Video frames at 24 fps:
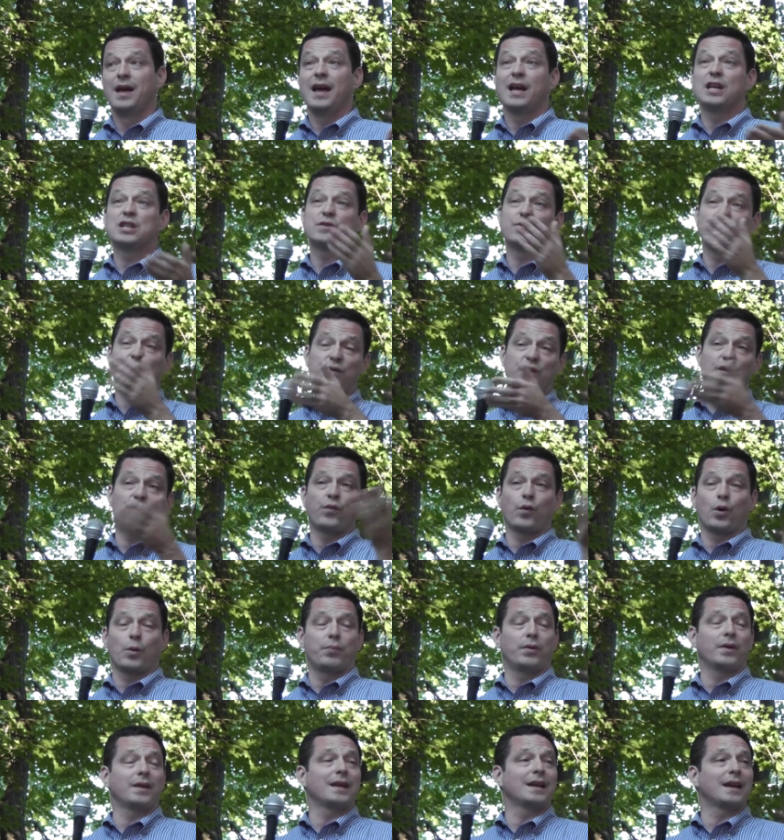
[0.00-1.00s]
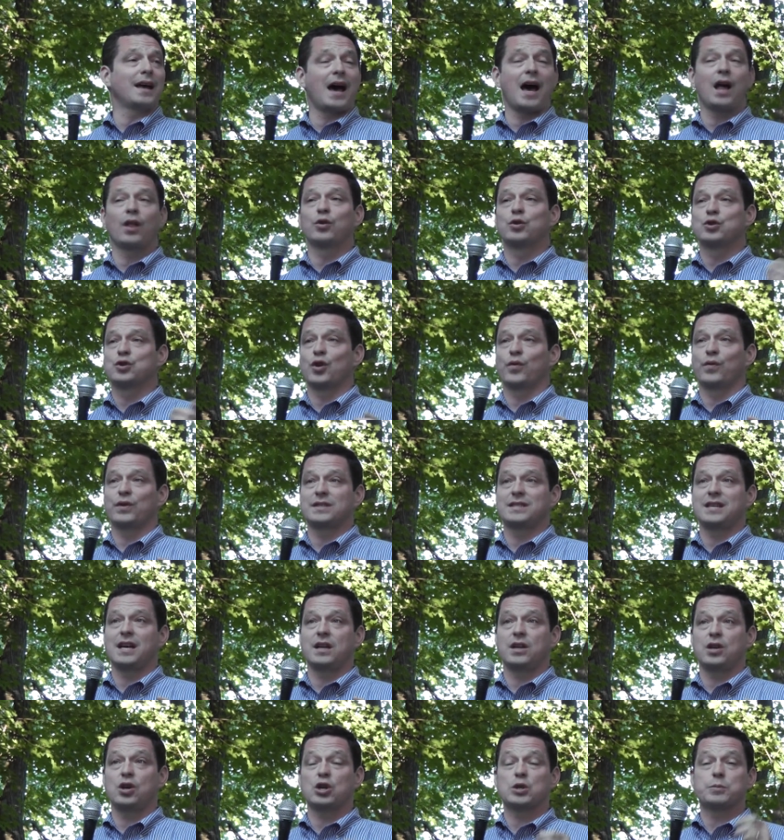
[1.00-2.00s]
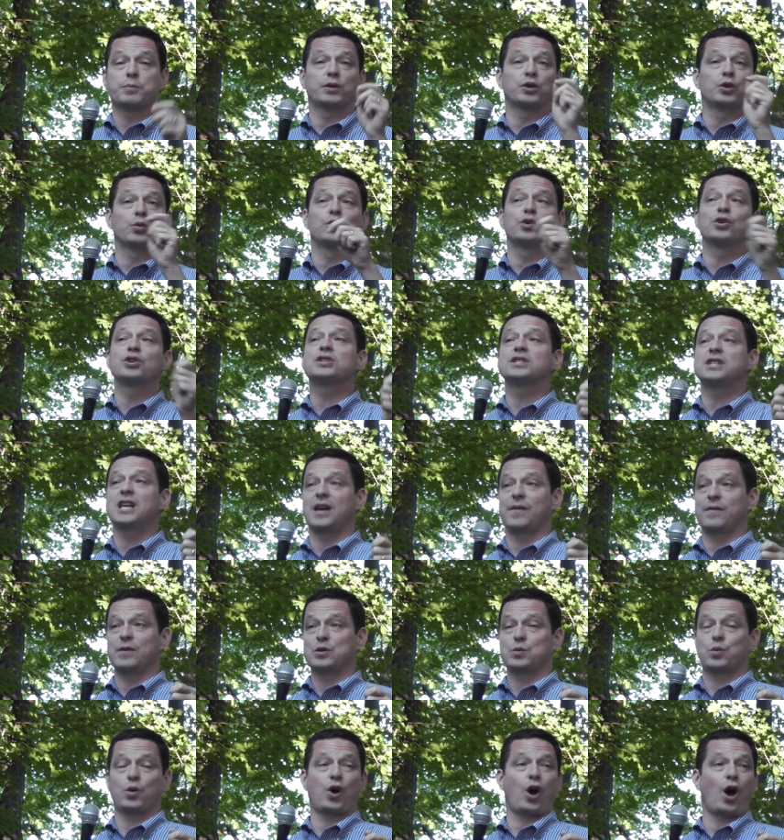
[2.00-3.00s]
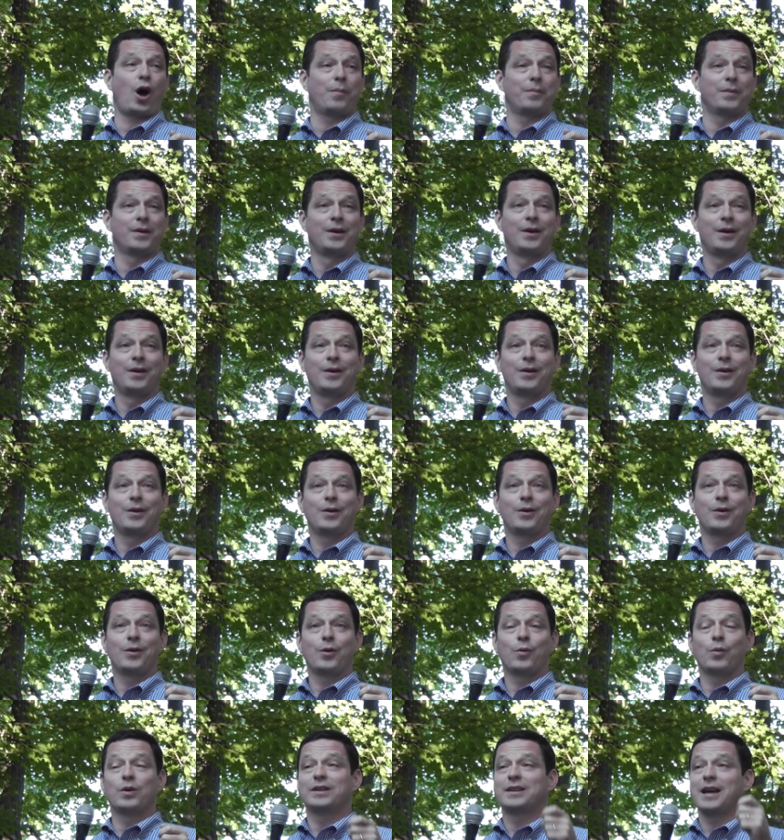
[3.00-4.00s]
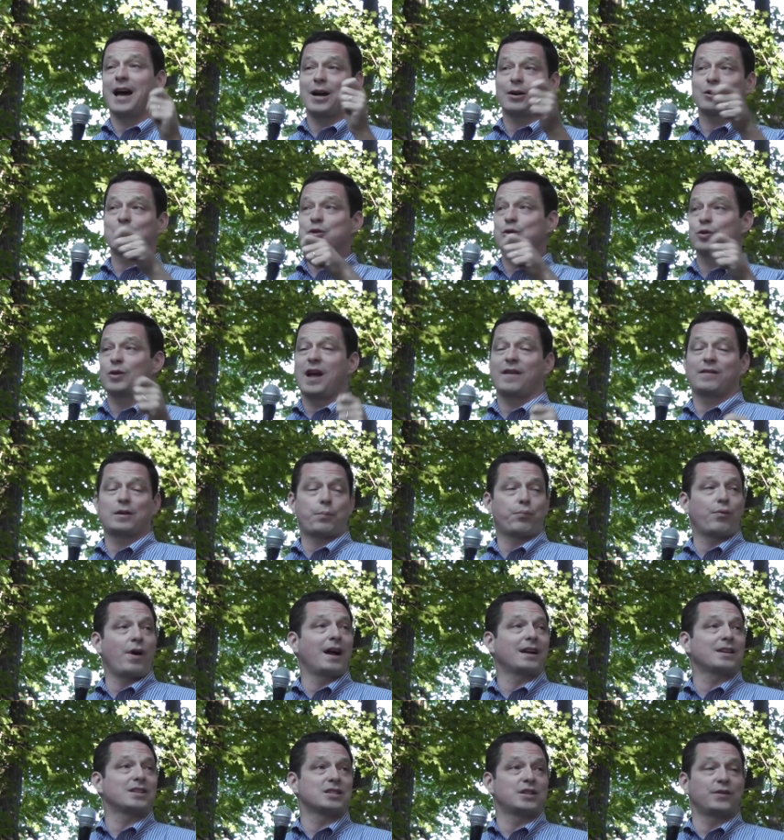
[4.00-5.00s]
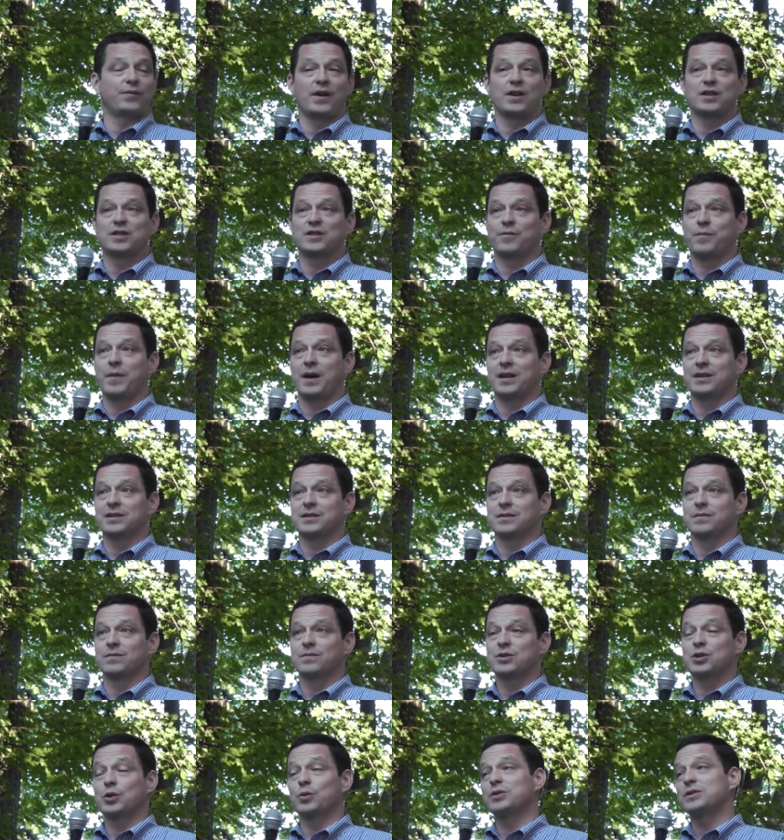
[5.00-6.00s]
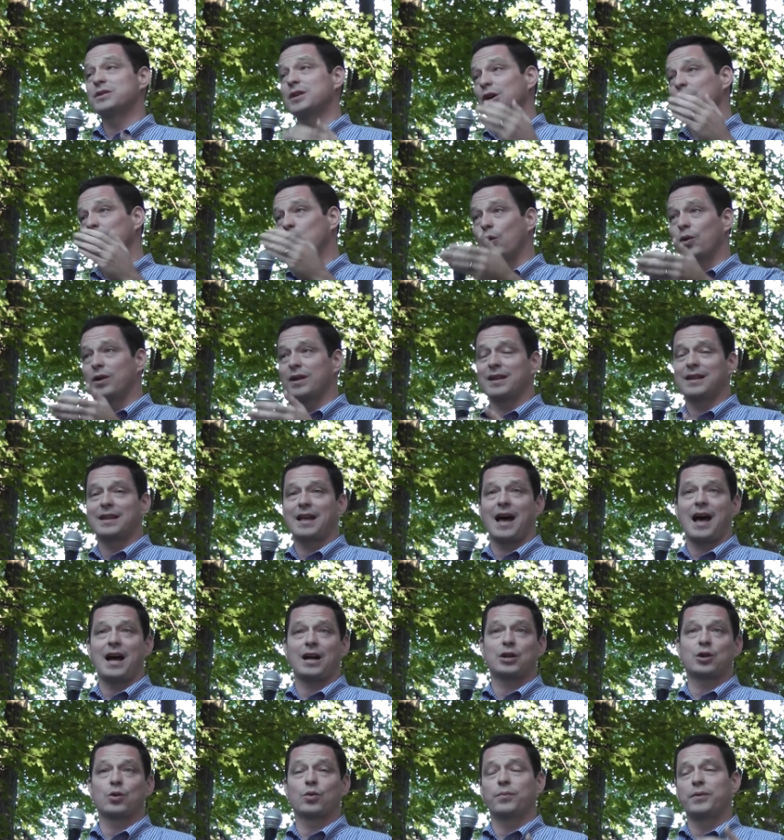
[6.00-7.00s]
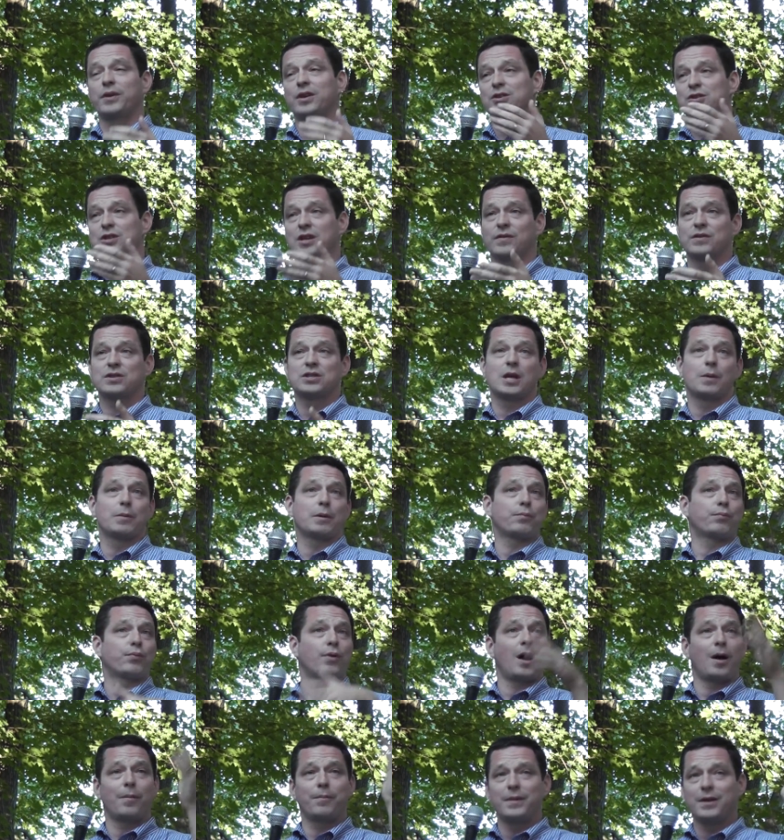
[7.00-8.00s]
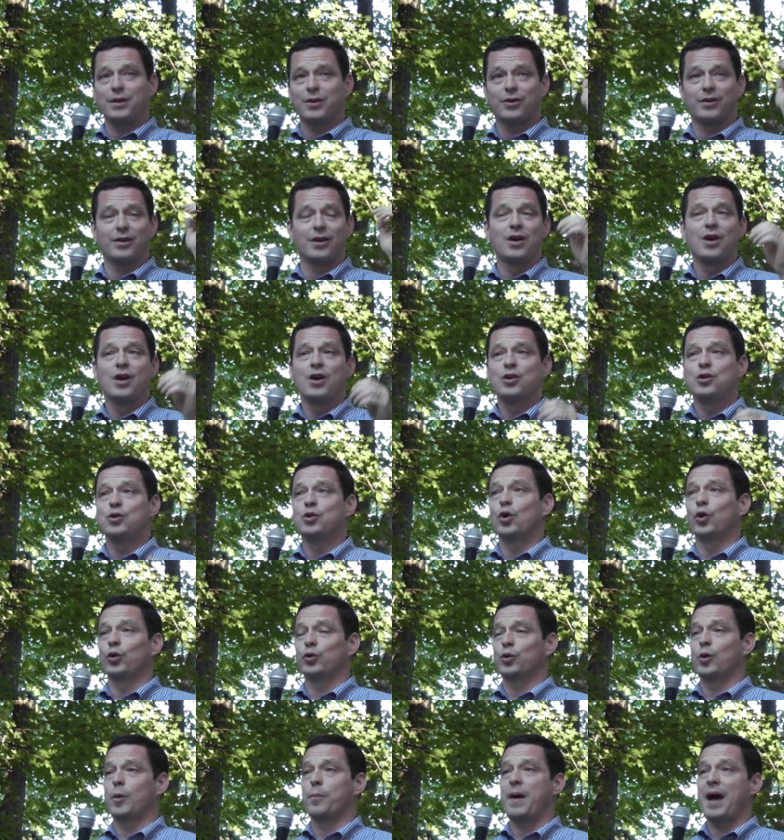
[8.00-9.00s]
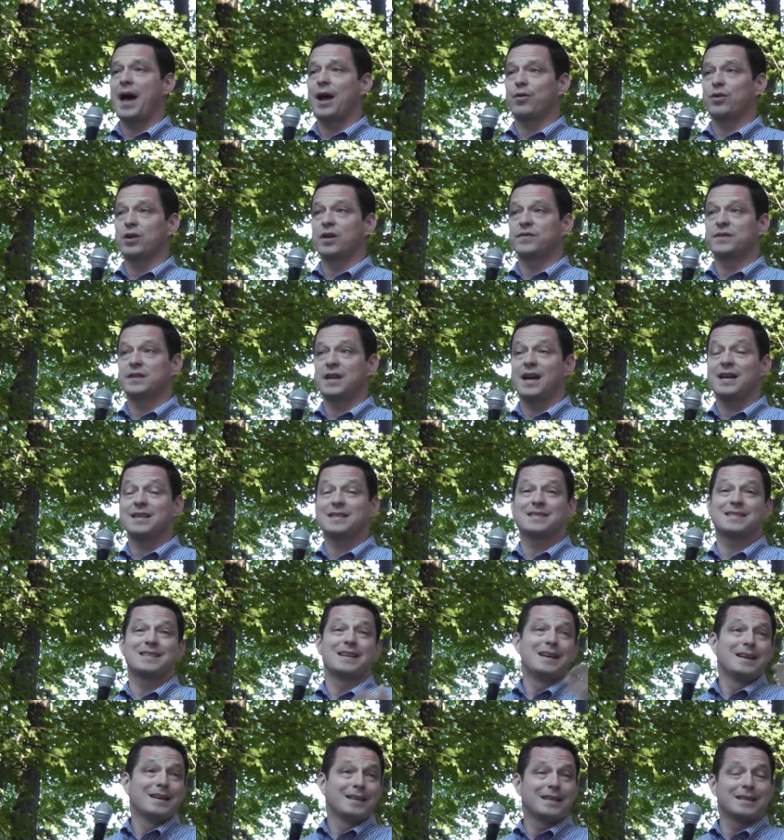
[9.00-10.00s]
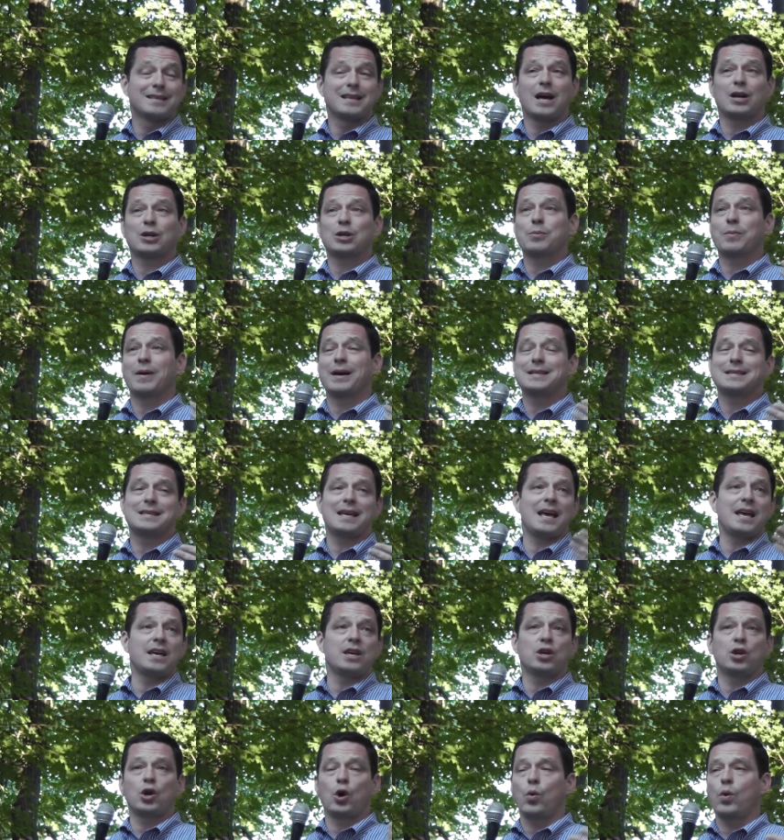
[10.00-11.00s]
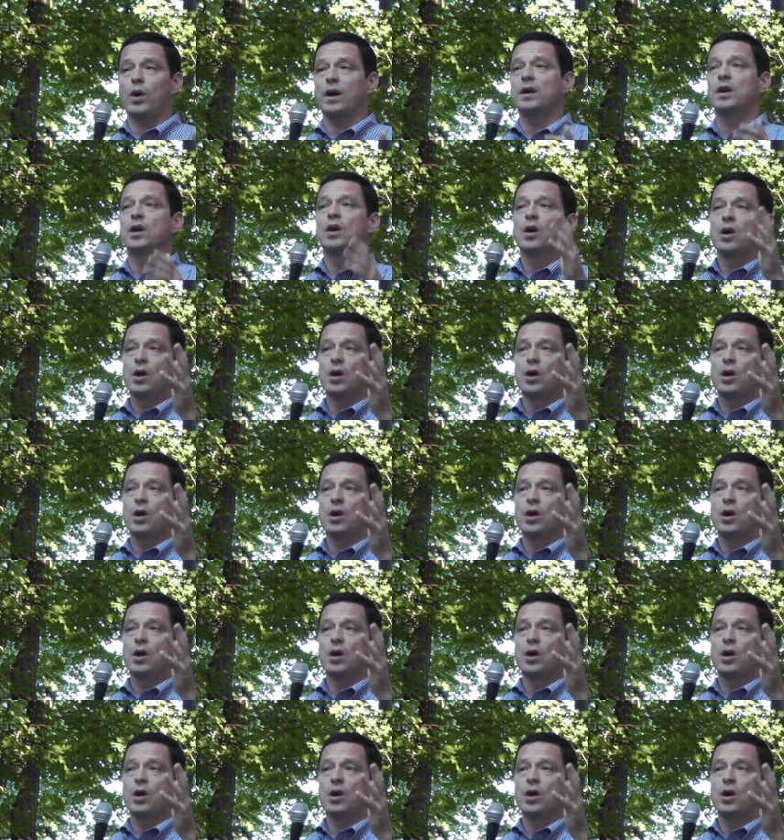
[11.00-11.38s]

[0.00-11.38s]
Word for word: It's fifty-four billion dollars over ten years, but the real savings will come when doctors don't have to practice defensive medicine. So instead of going to the doctor because you have a stomach problem and you you go through a battery of tests, the doctor might say, hey, you know what?